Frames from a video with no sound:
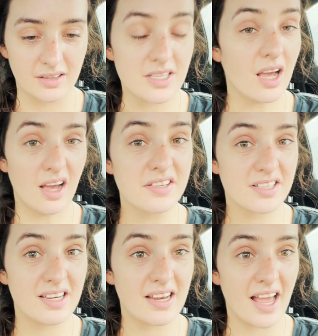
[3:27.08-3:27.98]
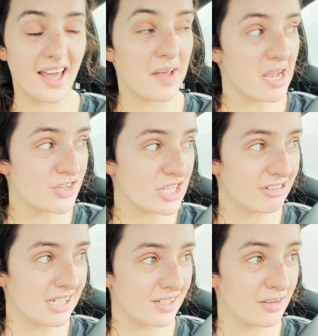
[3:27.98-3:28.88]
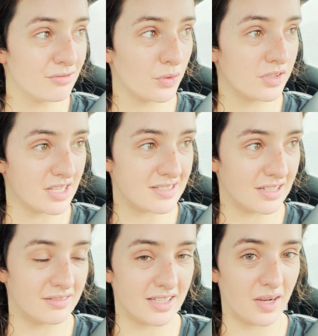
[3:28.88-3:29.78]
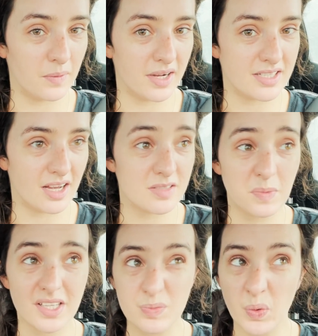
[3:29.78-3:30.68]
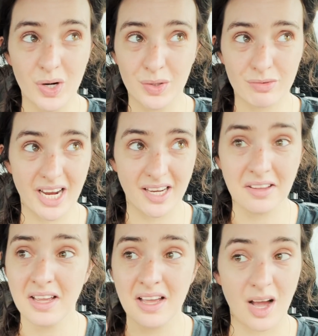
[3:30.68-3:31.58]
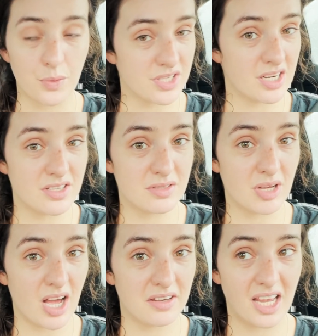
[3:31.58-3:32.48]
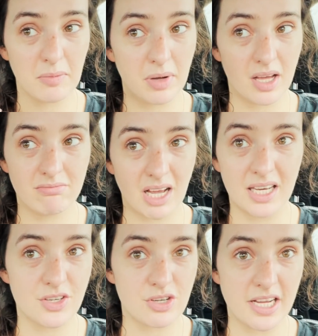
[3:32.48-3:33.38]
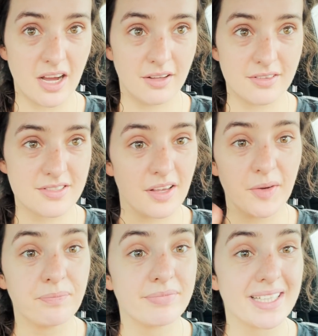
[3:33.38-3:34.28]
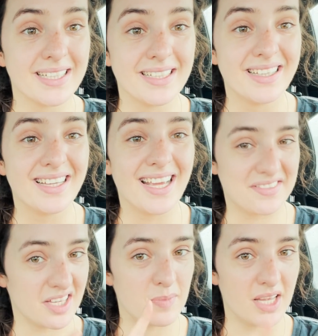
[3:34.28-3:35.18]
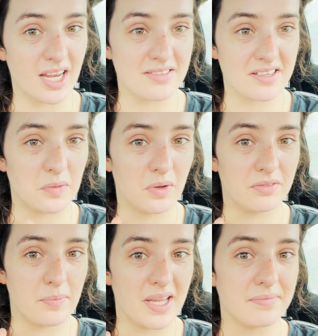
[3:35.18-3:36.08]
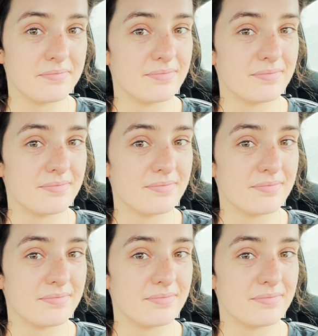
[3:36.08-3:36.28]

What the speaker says: task today, and I'm actually really looking forward to this little DIY task because it's pouring with rain. I was gonna do some gardening, but I literally can't, so it's gonna be an inside one for me.